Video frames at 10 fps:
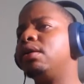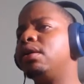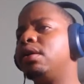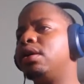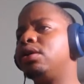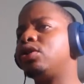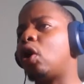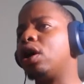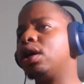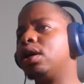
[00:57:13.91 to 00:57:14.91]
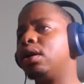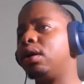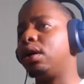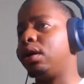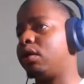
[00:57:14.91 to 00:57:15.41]
the talk
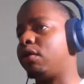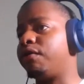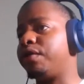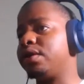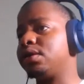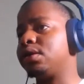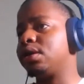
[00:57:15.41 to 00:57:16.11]
at the conference.